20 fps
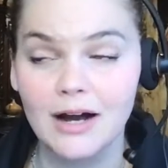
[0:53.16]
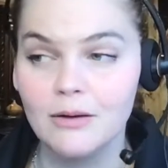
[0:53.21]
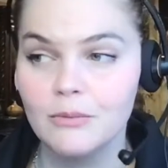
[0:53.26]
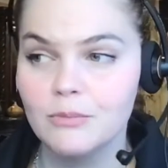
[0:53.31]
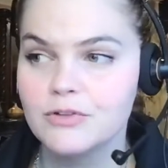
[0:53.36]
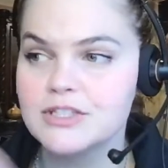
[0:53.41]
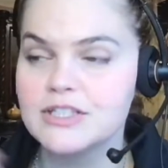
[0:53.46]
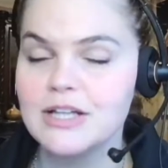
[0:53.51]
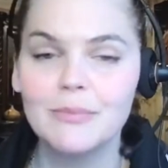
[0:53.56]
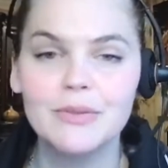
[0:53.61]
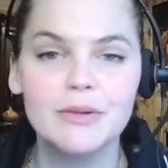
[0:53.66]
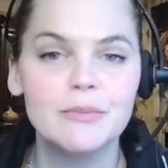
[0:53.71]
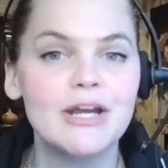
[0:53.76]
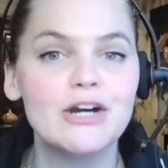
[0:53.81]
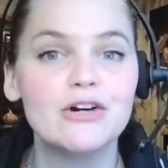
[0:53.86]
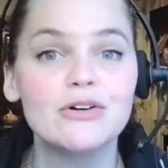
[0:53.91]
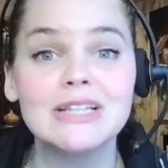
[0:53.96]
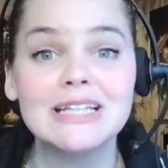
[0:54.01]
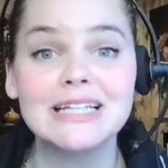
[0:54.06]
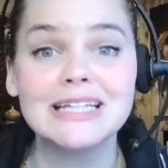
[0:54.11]

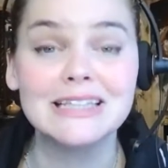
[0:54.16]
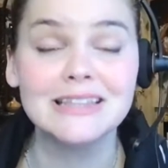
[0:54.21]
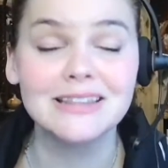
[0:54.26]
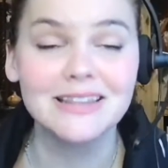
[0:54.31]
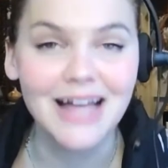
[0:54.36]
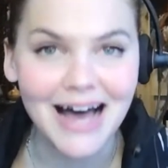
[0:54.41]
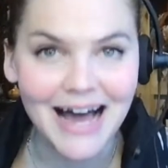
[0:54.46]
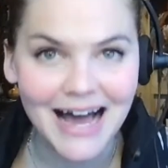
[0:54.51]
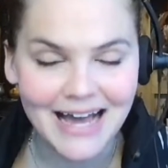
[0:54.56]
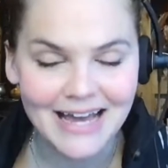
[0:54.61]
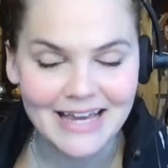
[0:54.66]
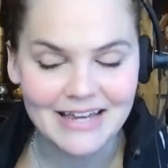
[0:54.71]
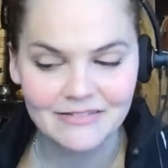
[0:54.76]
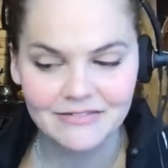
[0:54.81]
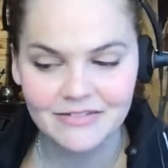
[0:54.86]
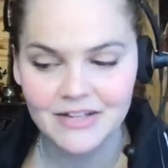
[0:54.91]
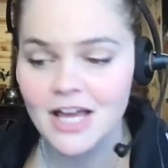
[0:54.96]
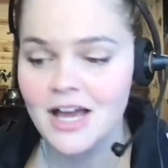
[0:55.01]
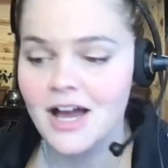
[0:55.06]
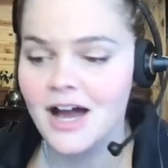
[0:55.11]
supplementary live
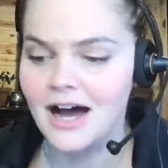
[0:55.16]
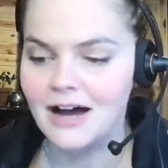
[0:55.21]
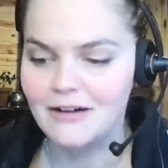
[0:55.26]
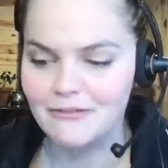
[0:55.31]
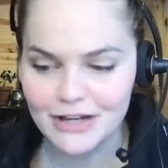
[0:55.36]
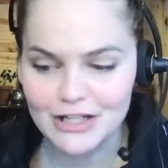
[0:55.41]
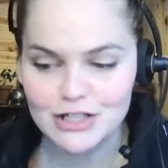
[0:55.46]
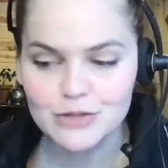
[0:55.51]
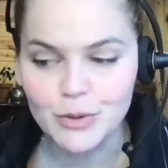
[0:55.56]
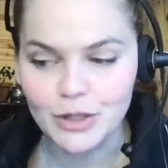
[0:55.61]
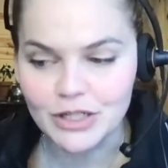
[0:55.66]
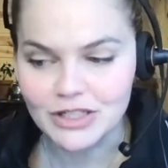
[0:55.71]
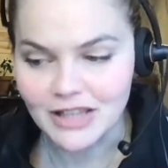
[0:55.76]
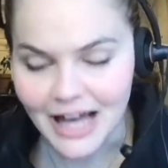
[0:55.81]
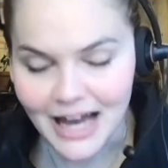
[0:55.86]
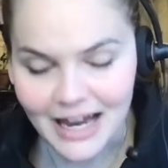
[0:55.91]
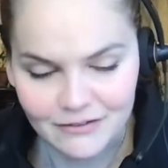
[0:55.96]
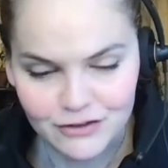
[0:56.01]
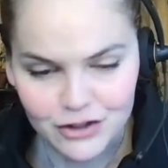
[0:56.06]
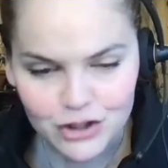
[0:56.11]
Facebook
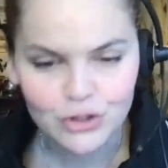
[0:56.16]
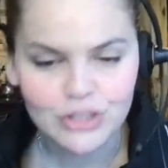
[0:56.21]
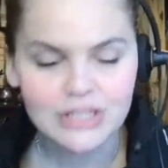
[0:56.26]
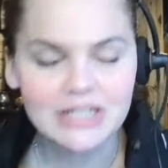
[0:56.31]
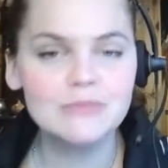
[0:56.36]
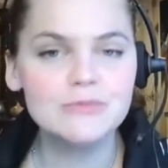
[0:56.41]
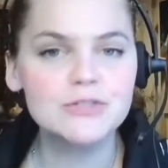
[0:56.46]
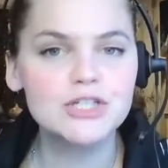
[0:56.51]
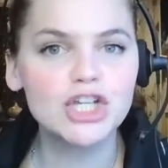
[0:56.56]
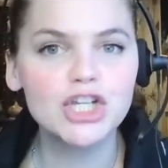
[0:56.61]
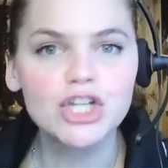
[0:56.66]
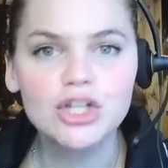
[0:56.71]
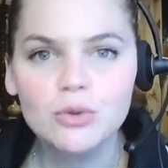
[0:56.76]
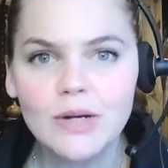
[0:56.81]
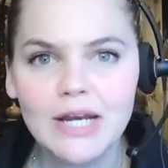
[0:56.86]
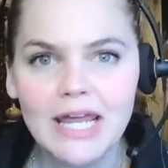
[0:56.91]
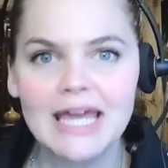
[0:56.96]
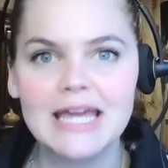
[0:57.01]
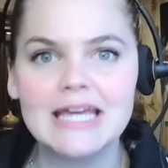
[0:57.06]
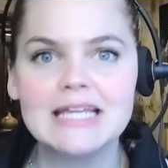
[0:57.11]
live streams,
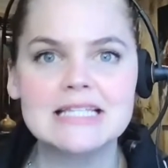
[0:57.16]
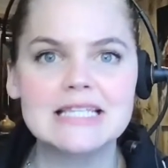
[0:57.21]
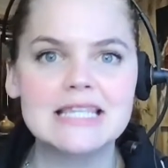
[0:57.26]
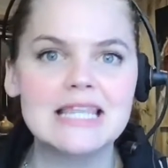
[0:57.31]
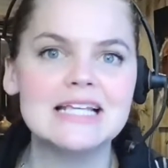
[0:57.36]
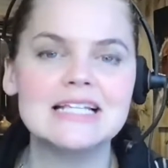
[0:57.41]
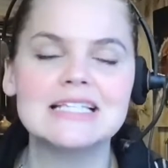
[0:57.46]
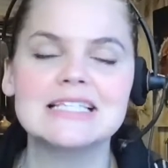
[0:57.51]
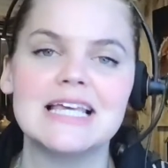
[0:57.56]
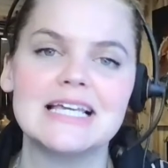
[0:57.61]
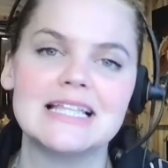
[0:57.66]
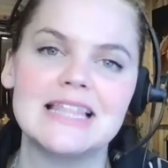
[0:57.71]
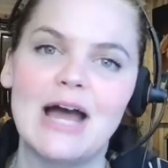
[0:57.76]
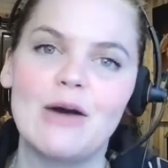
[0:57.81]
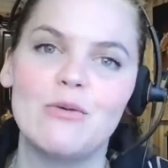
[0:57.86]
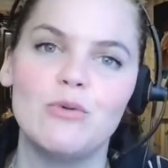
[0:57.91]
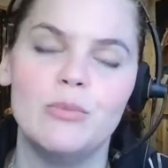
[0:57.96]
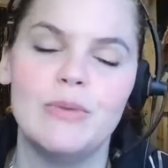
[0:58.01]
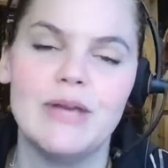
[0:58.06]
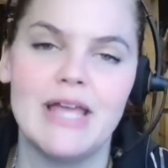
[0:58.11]
Q&As, things like
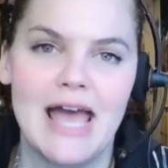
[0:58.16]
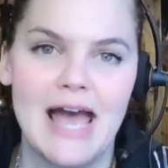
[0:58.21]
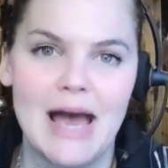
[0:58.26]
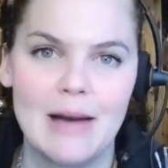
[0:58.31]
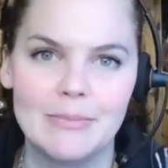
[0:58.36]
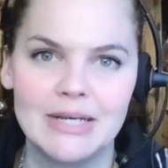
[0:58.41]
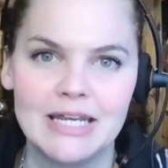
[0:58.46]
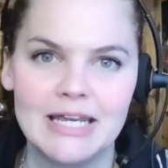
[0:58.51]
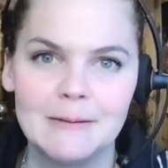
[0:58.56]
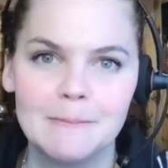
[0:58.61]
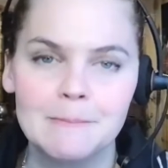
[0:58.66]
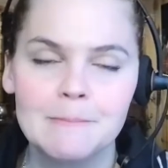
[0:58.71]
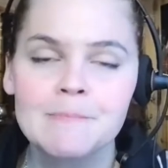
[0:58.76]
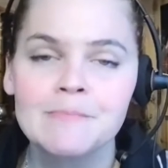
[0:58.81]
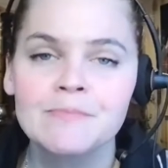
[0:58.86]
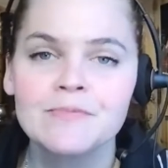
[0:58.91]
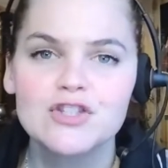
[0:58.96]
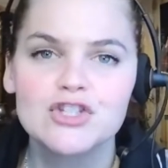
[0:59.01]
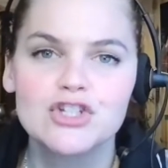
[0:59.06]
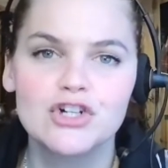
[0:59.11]
that will be happening
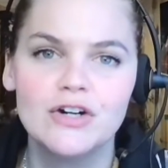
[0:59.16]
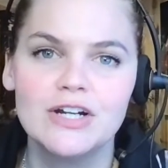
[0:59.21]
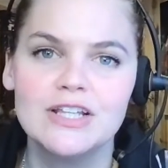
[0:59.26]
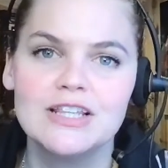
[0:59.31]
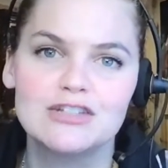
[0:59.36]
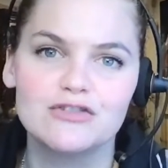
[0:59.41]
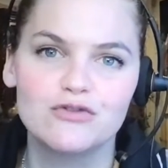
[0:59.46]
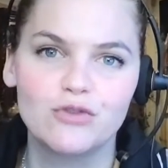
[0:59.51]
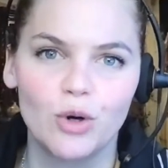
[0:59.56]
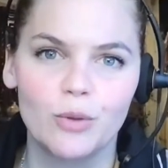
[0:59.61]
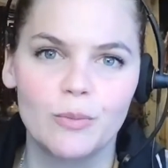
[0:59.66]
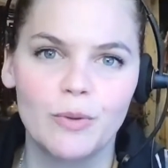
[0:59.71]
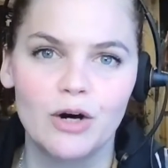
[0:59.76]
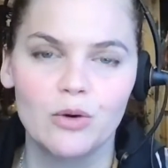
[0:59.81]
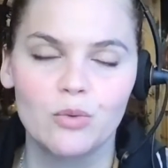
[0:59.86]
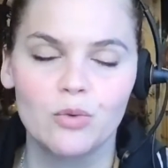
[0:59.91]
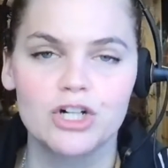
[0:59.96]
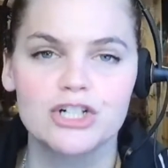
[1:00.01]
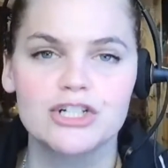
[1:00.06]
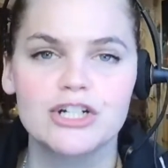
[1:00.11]
during this
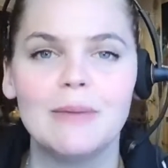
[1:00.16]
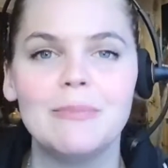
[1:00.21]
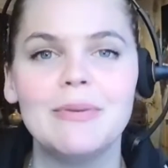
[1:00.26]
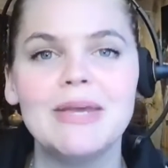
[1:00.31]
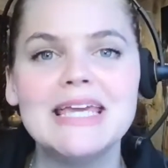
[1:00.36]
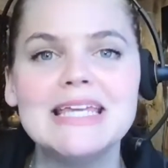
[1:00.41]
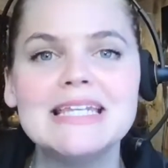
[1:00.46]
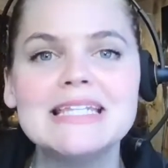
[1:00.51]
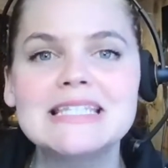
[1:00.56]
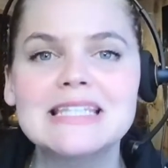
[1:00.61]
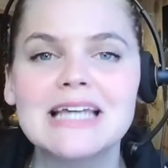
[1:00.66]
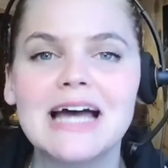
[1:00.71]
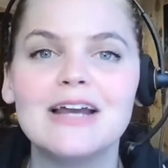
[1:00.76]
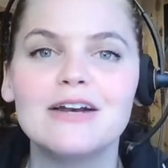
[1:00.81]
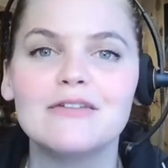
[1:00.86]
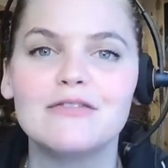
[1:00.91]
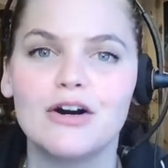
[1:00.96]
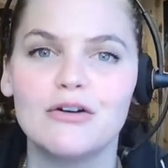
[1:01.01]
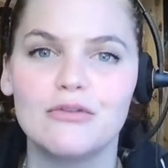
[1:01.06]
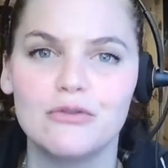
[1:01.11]
4-part workshop inside
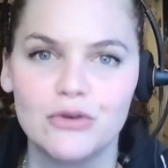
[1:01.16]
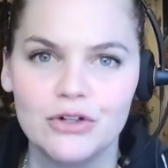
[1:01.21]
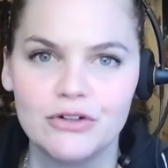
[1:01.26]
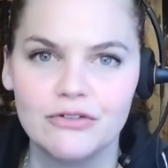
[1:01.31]
of our free